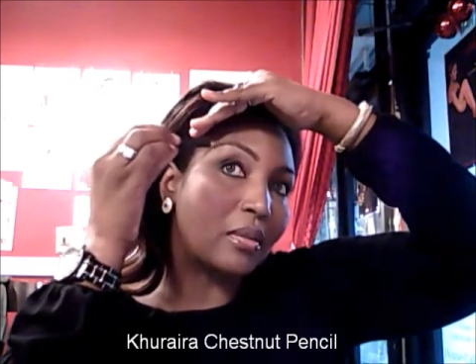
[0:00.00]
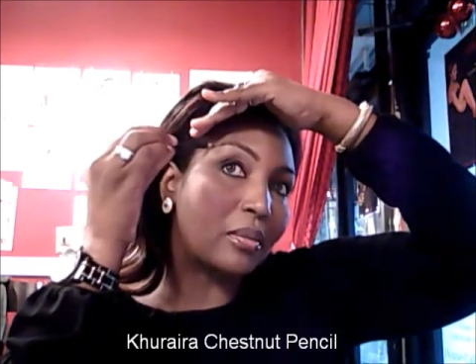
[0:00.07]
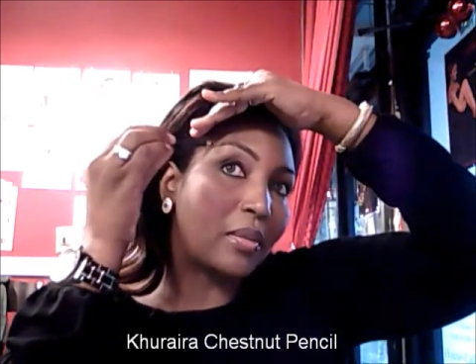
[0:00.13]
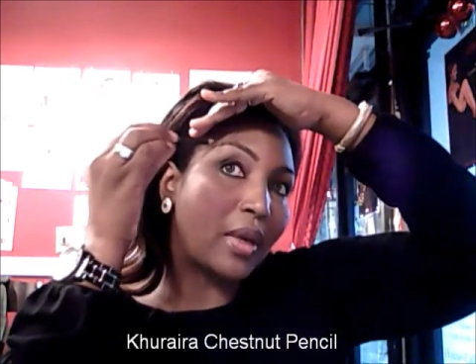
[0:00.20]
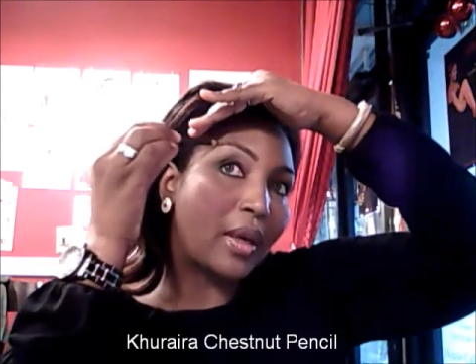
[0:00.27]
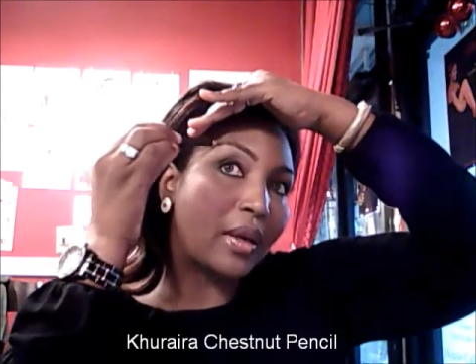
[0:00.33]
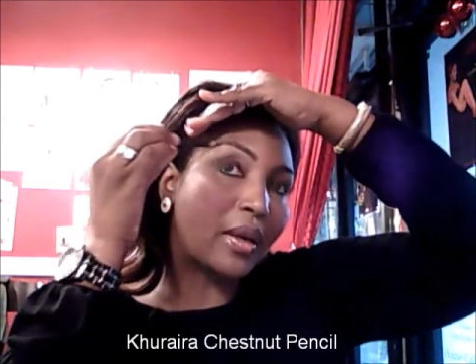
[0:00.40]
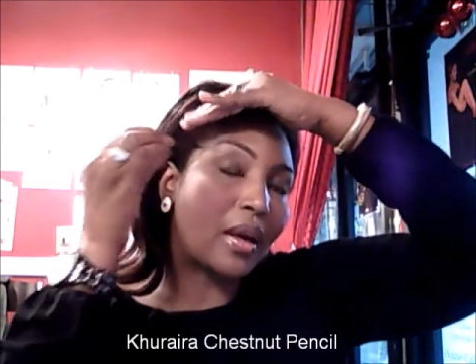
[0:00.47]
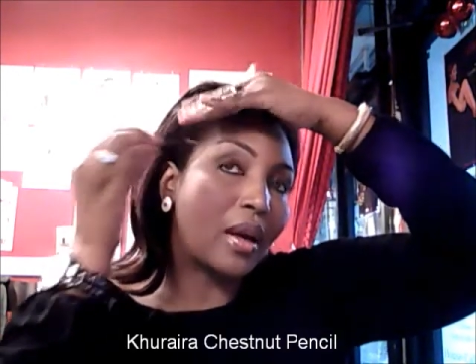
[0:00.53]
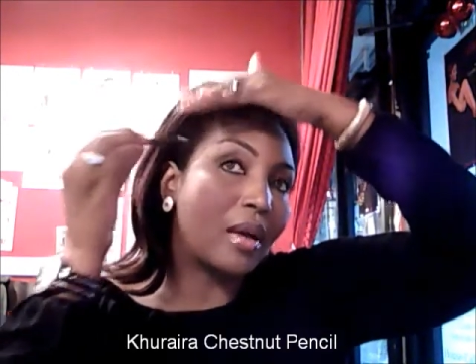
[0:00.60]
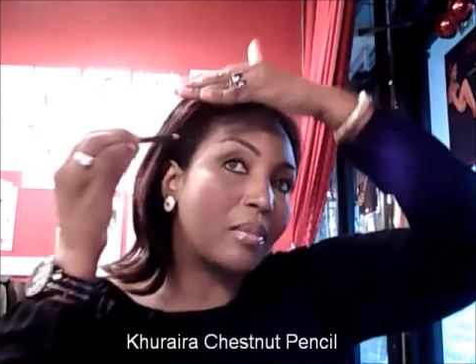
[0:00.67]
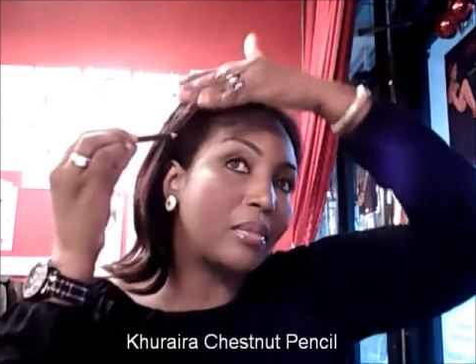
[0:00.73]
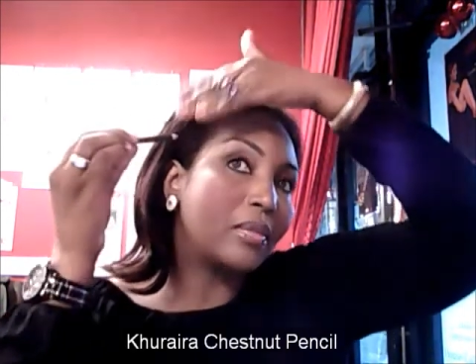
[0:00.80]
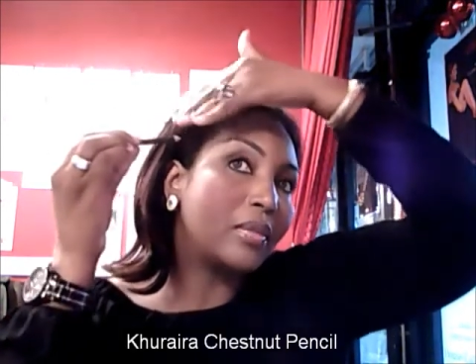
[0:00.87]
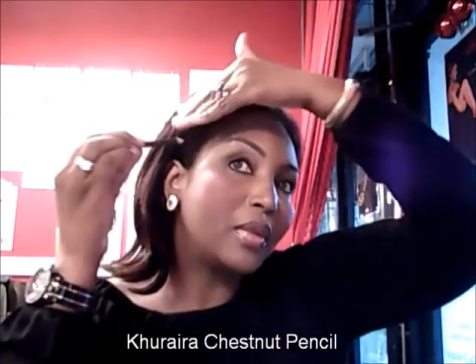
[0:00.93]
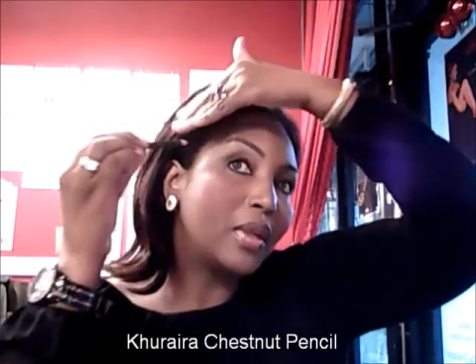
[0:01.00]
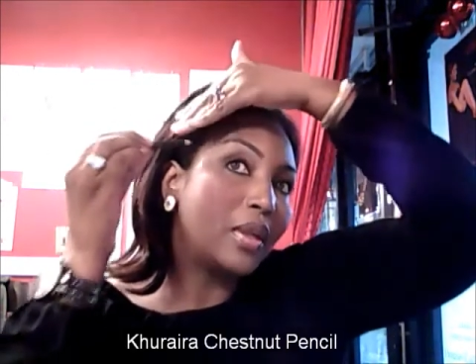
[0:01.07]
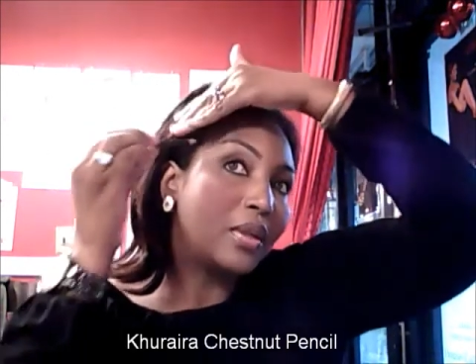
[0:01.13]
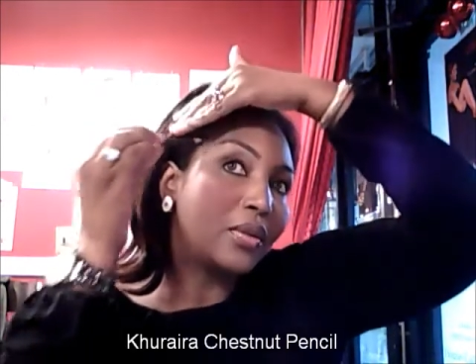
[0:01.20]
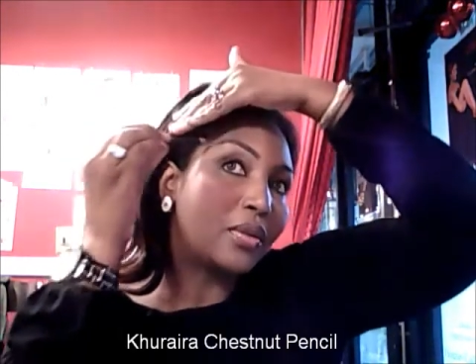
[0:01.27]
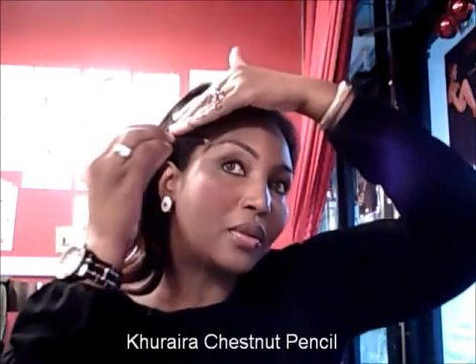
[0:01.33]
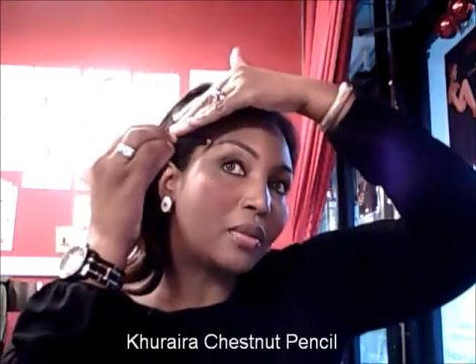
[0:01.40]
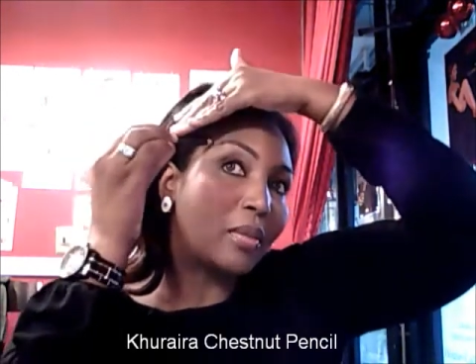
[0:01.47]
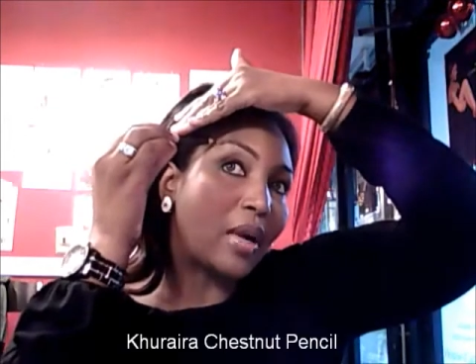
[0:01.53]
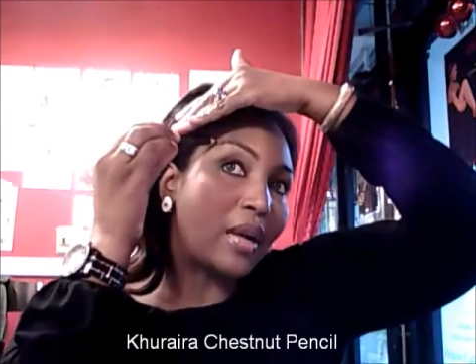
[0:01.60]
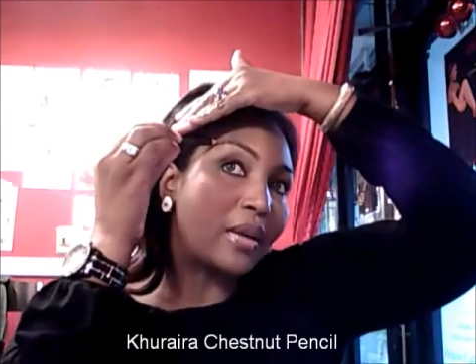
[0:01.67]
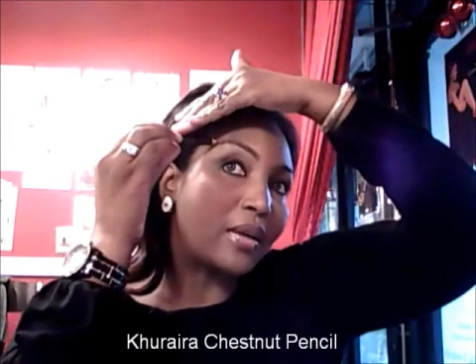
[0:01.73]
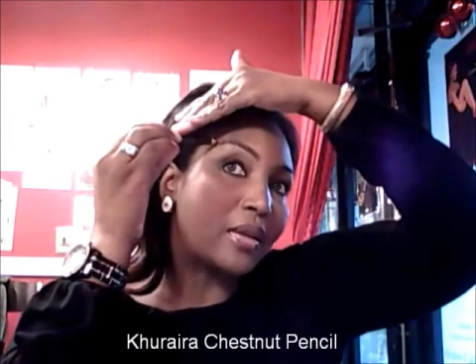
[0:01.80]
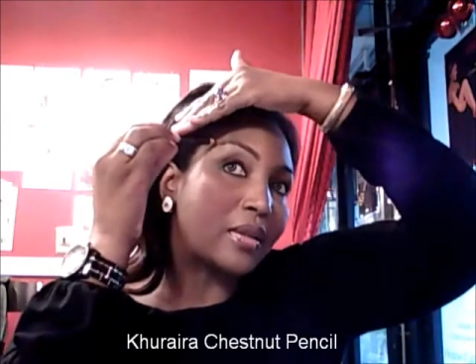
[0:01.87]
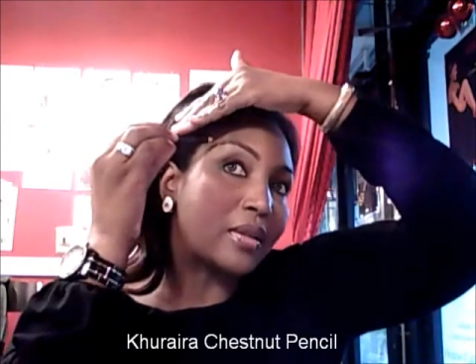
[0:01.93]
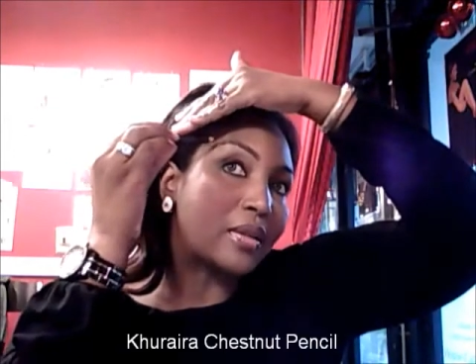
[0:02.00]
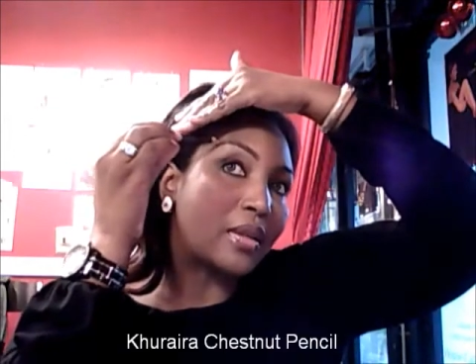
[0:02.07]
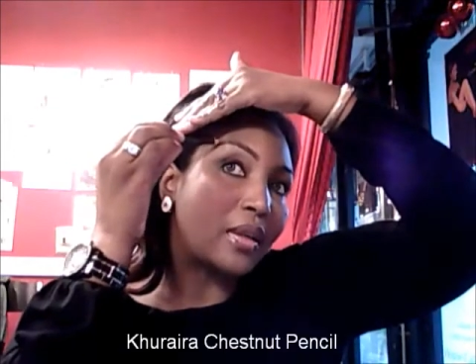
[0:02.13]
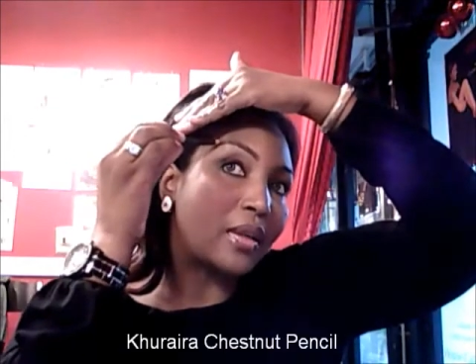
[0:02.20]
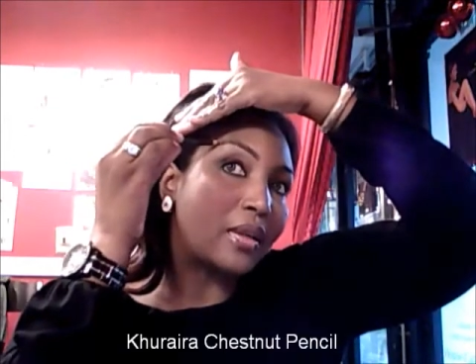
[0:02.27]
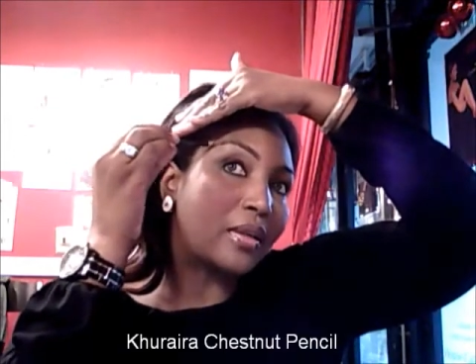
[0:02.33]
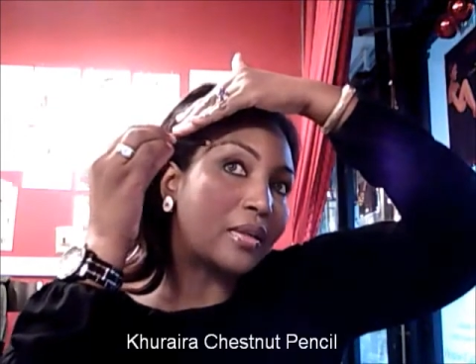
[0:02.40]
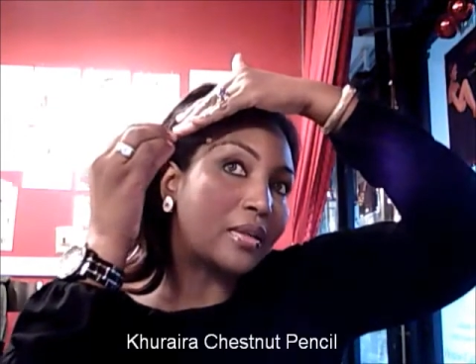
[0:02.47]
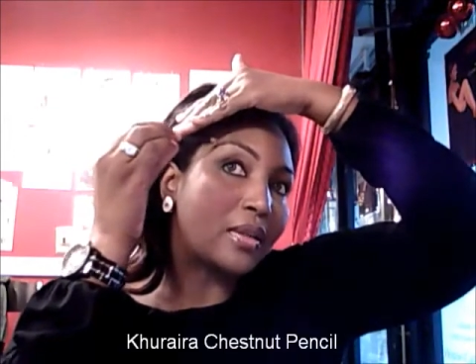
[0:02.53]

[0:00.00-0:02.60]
makeup, you might not see.